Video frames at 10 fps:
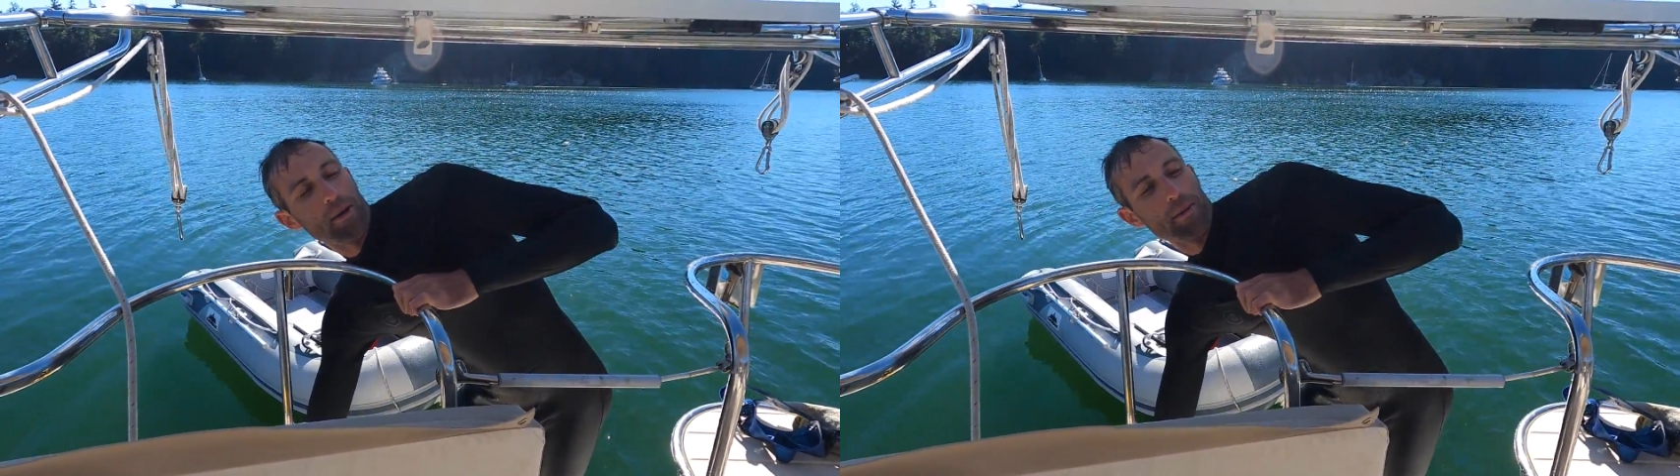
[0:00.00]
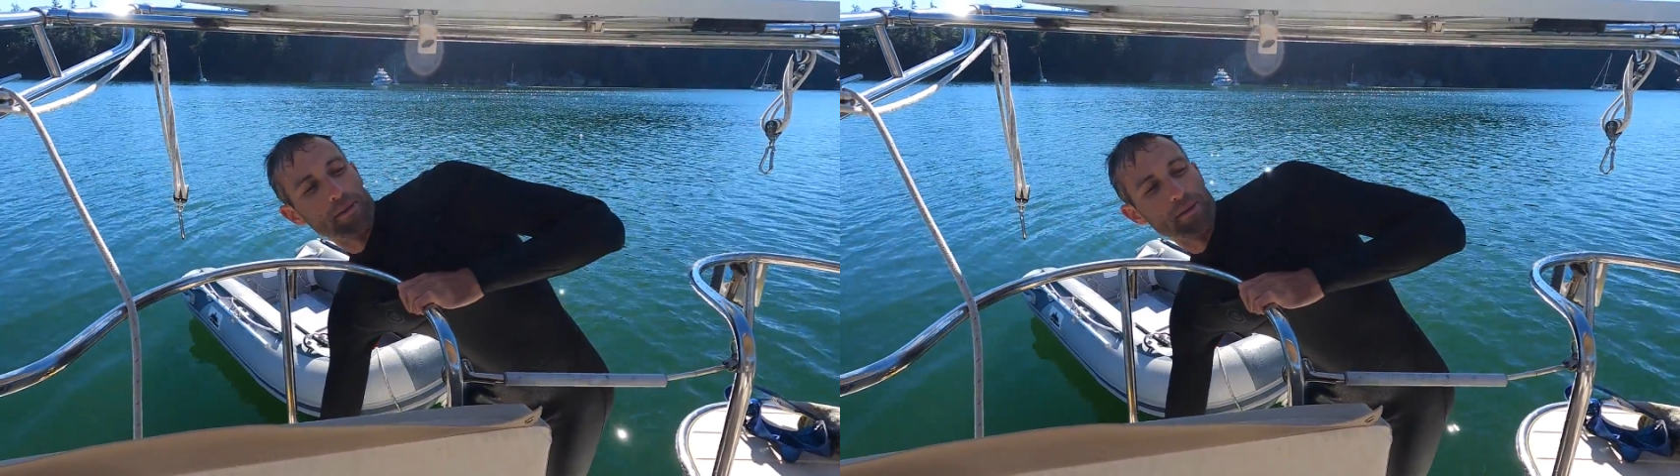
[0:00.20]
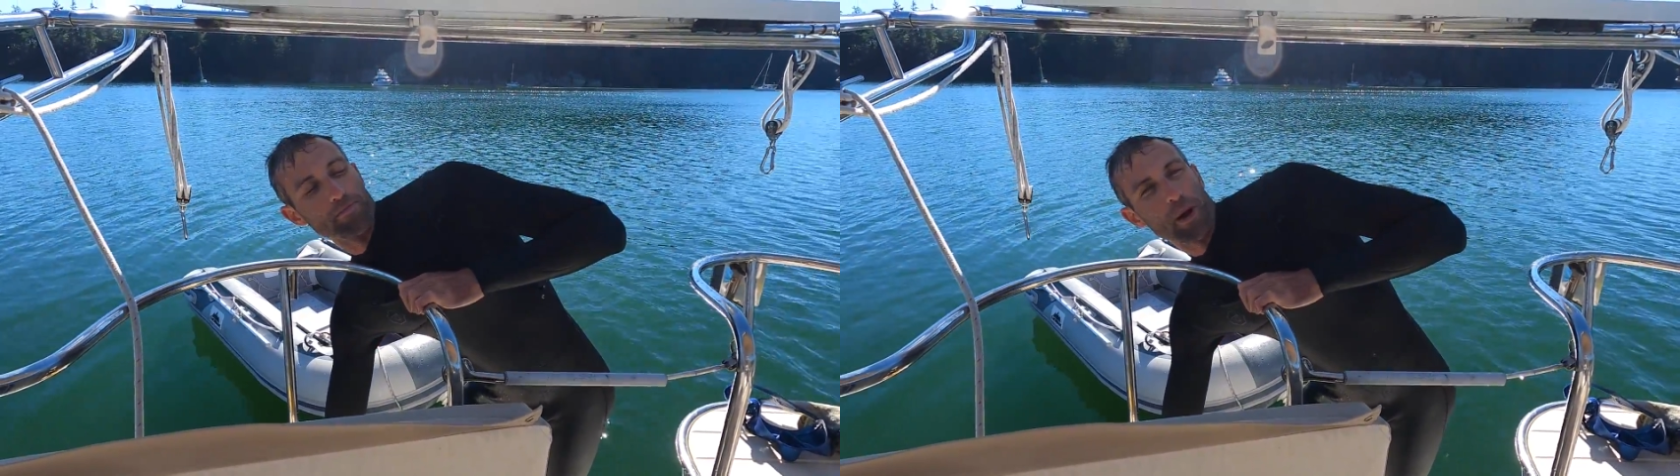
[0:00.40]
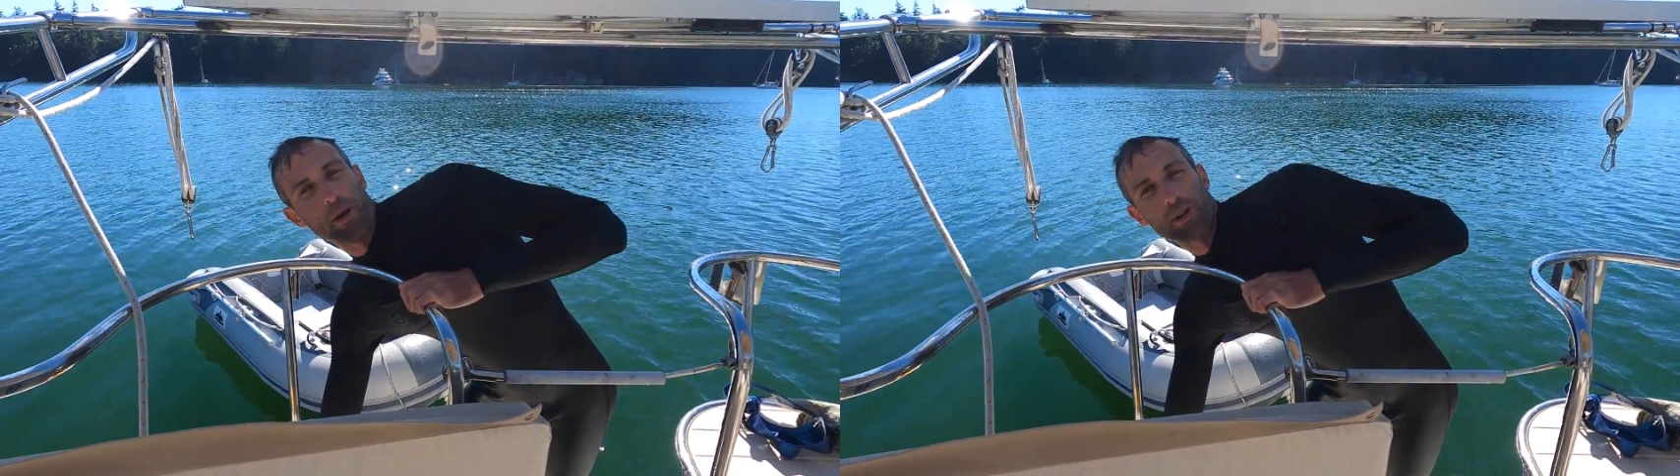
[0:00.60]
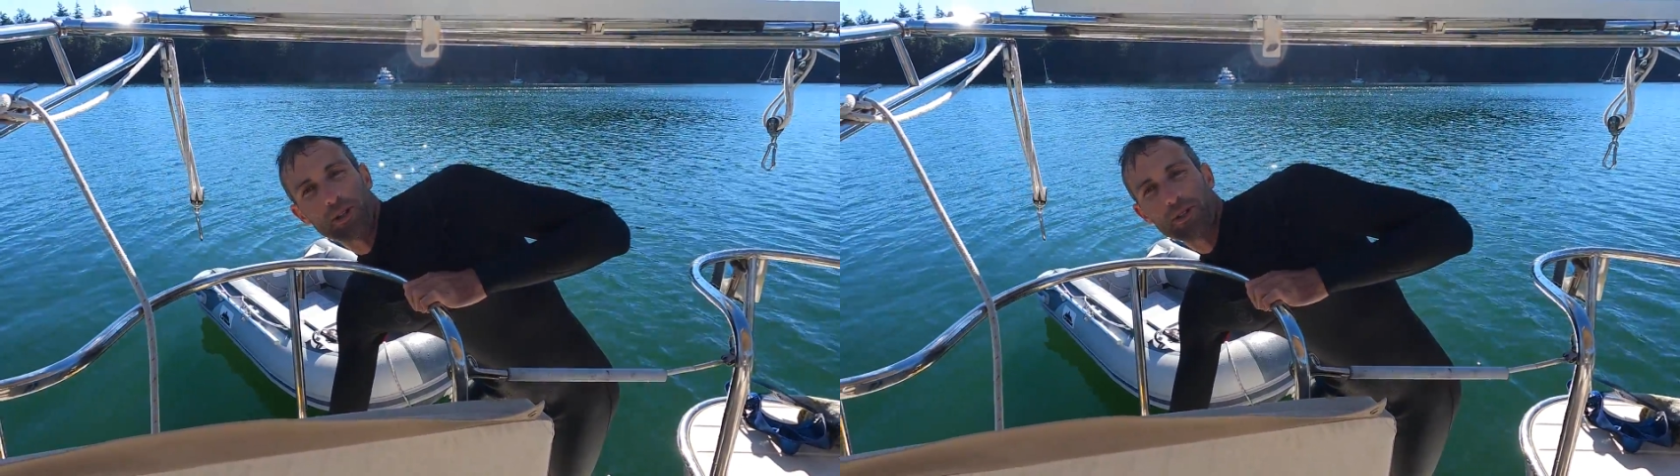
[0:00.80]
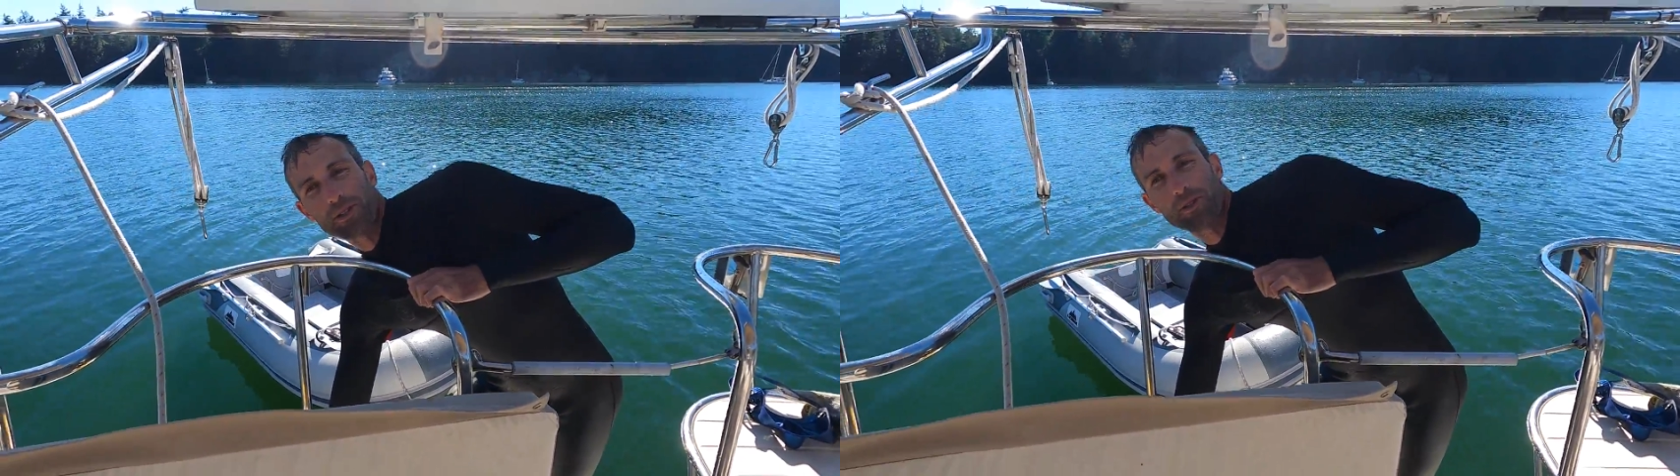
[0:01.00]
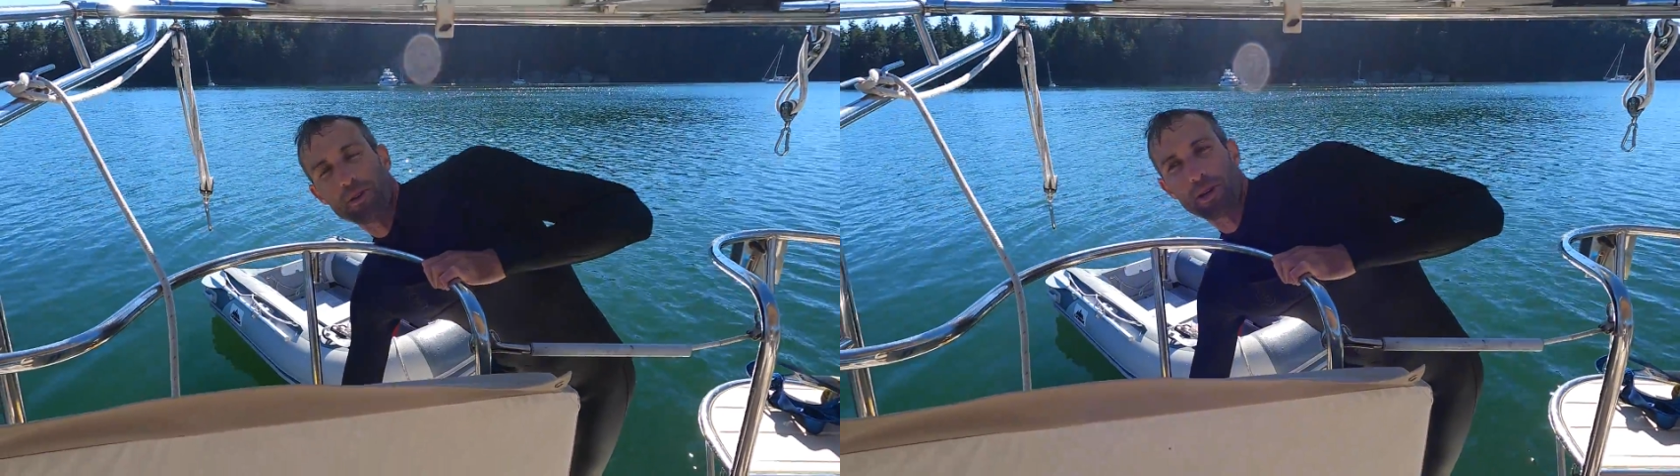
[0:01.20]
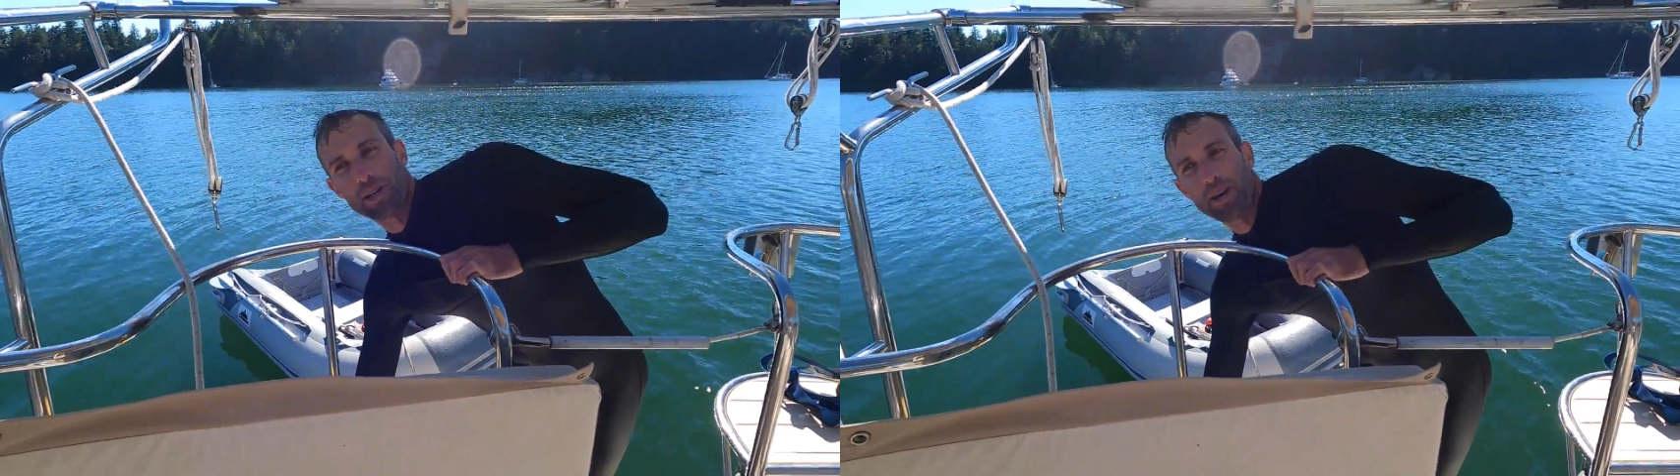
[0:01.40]
Some barnacles
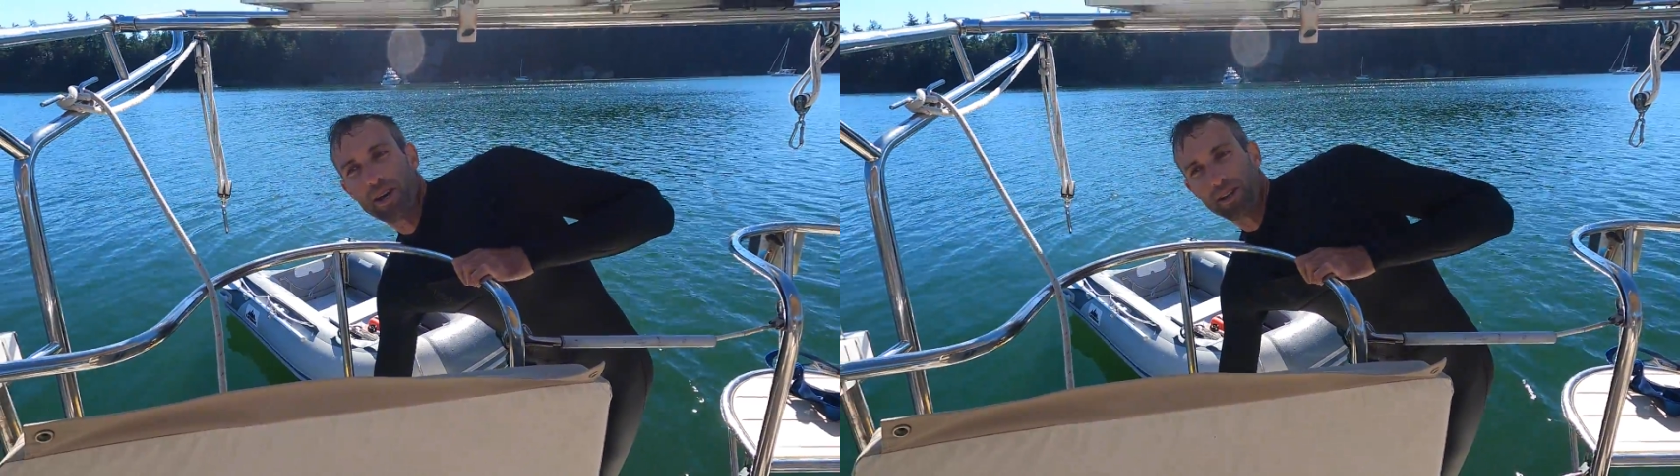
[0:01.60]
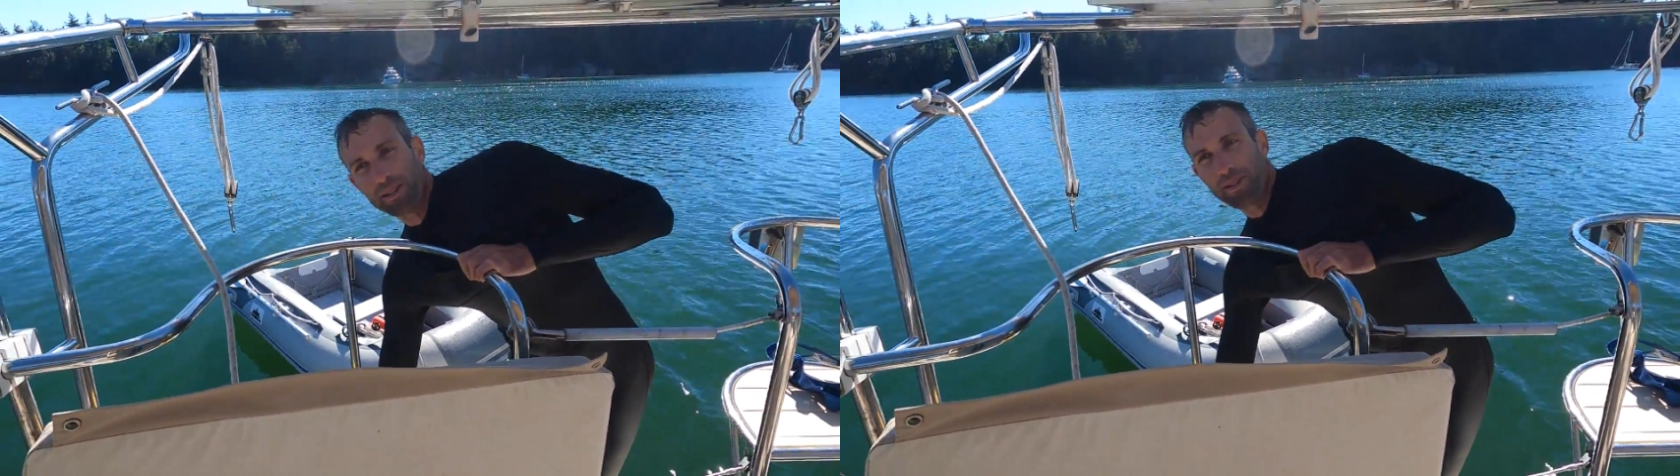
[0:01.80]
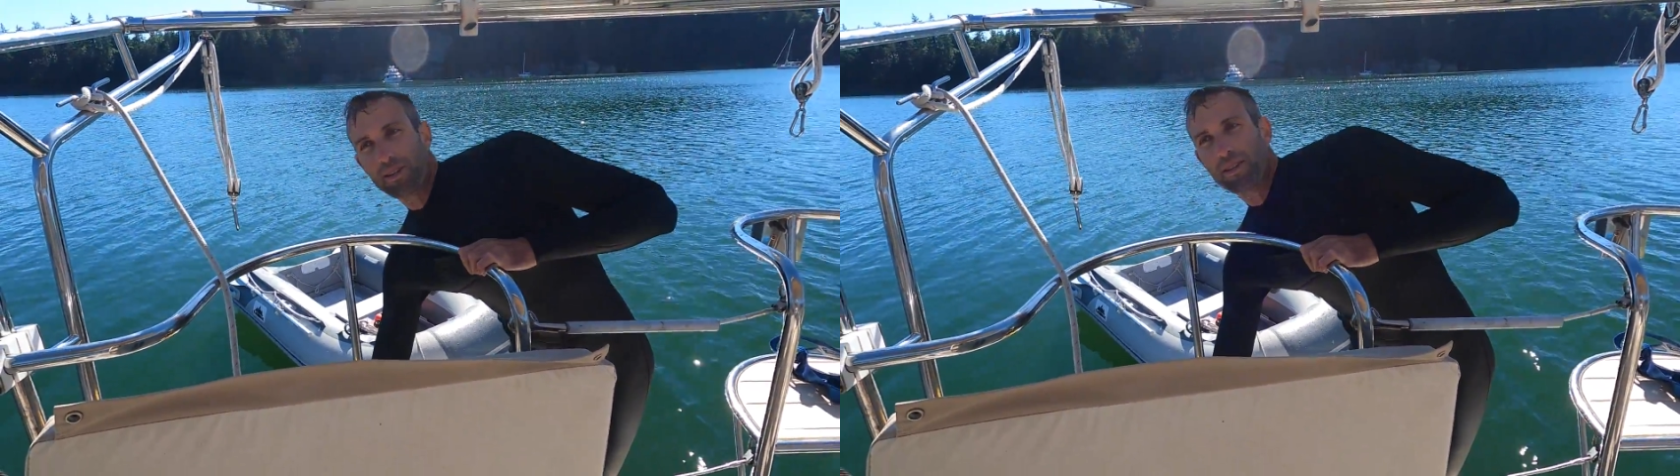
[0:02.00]
growing on